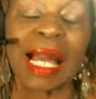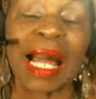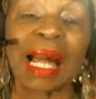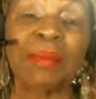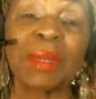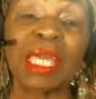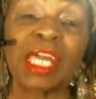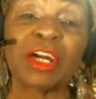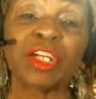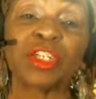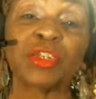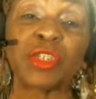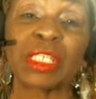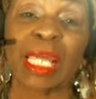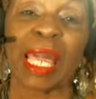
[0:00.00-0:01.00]
I'm here
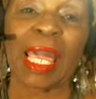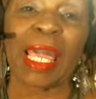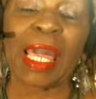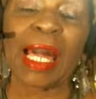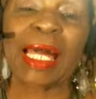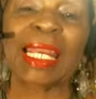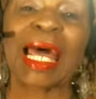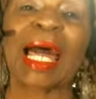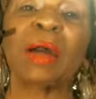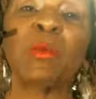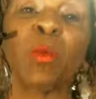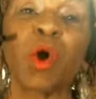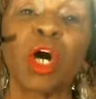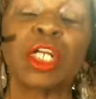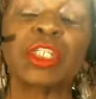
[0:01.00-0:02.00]
today and I
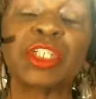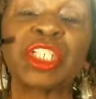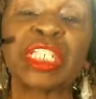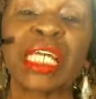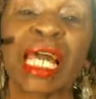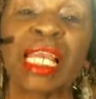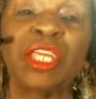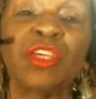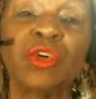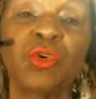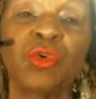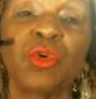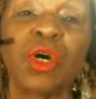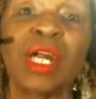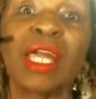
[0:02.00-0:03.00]
want to tell
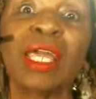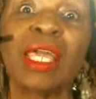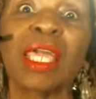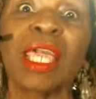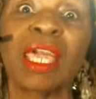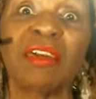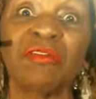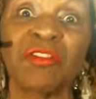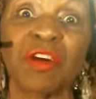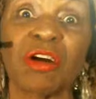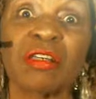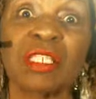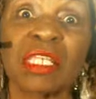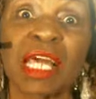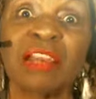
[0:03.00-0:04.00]
you, give
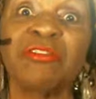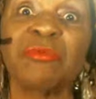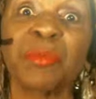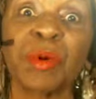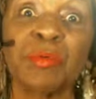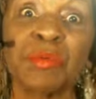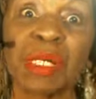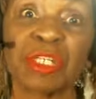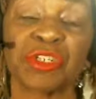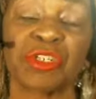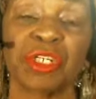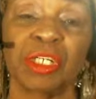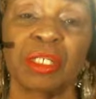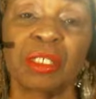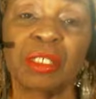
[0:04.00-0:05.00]
yourself
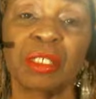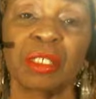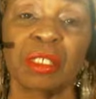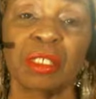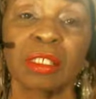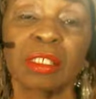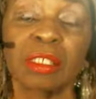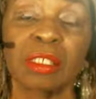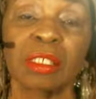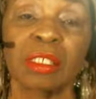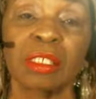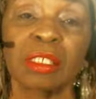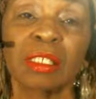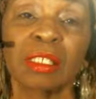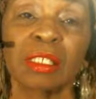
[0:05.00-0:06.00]
permission
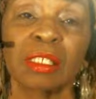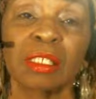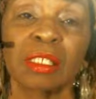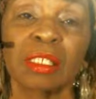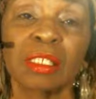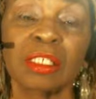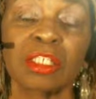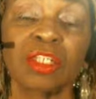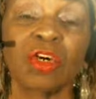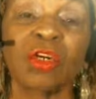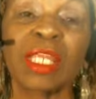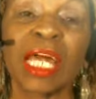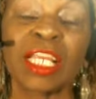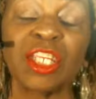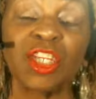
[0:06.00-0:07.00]
so
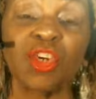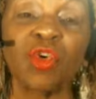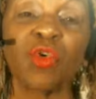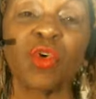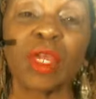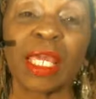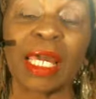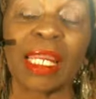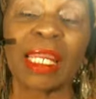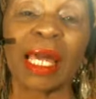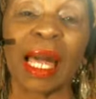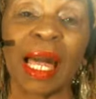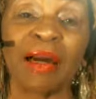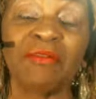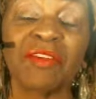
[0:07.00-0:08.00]
that you can
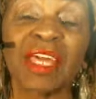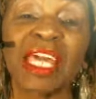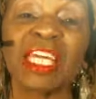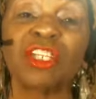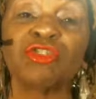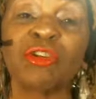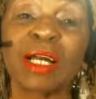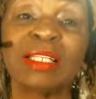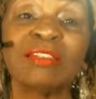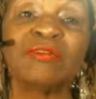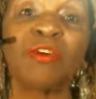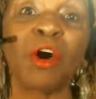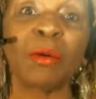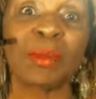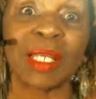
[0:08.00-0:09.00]
have a
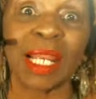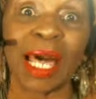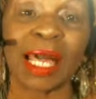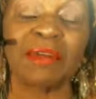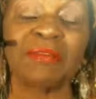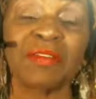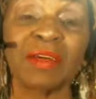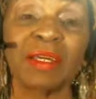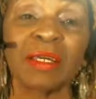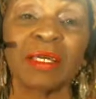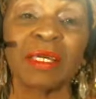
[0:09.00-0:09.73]
transformed life.